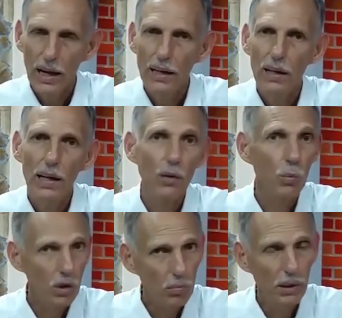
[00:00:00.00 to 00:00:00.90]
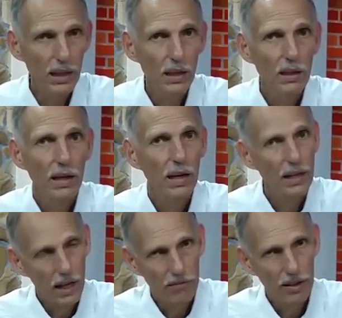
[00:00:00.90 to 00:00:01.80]
and it will be
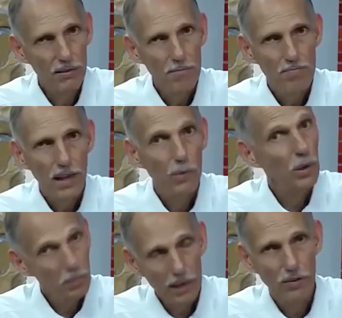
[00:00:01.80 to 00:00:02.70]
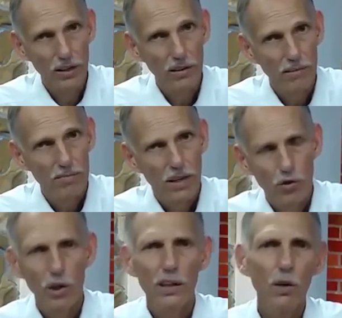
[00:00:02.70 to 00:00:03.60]
in heaven, and we believe it.
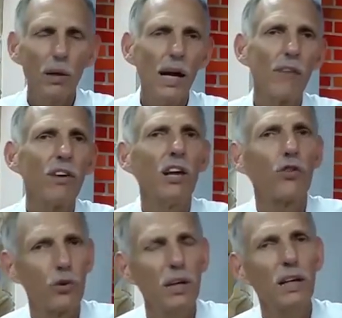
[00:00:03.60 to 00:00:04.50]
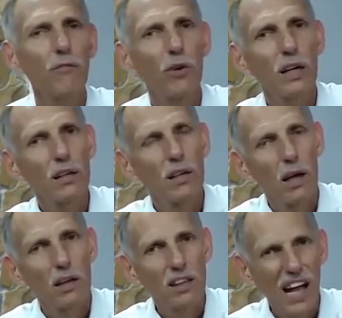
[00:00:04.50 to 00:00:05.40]
So here we have three different
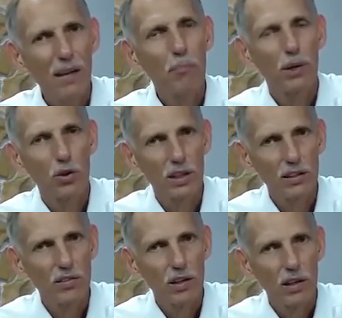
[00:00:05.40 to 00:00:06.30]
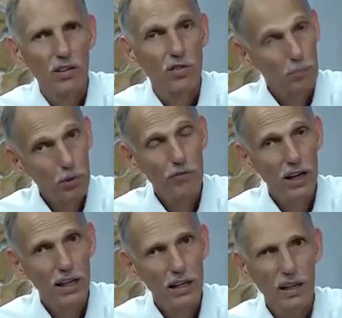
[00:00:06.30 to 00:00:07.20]
time periods, some
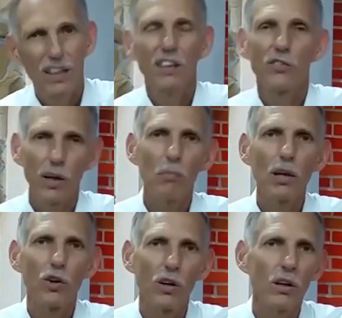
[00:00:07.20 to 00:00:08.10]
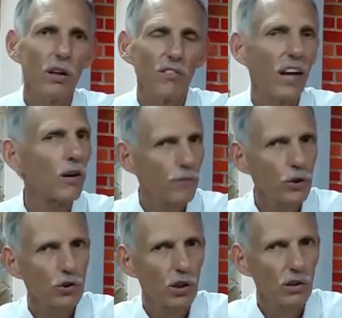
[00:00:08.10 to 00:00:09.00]
prophetic, some literal, that are
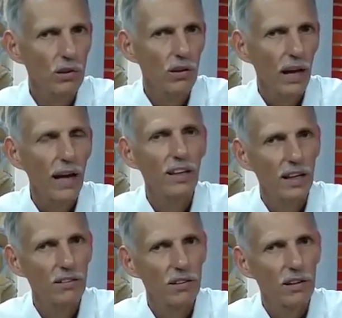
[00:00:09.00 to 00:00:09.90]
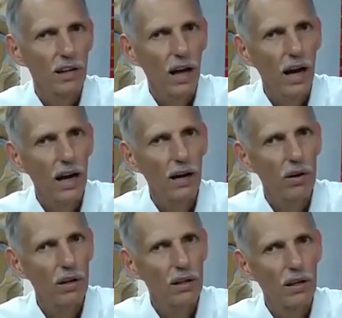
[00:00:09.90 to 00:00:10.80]
future, and yet,
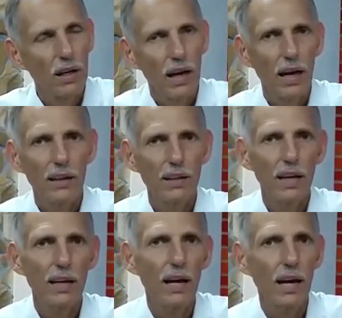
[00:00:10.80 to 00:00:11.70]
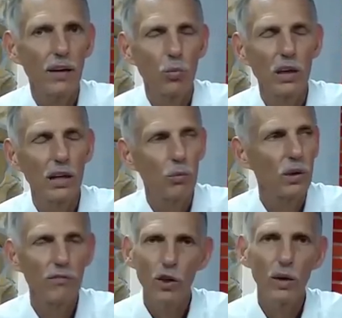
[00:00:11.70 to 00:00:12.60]
as we
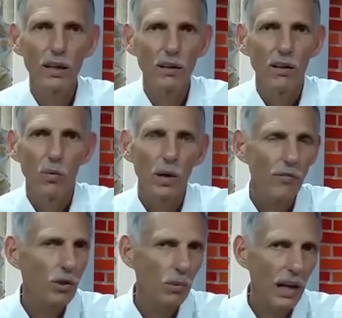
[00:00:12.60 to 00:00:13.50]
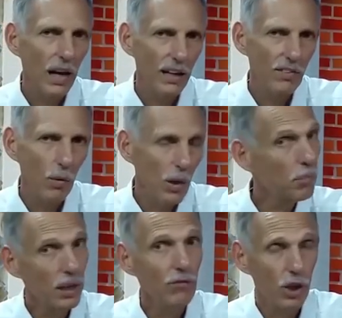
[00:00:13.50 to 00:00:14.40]
review it, we have to realize that
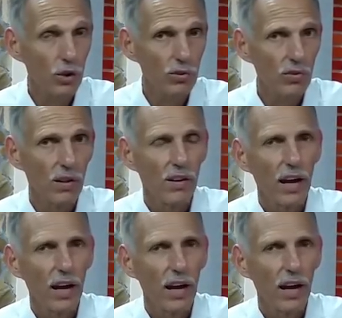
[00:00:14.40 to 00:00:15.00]
we believe those,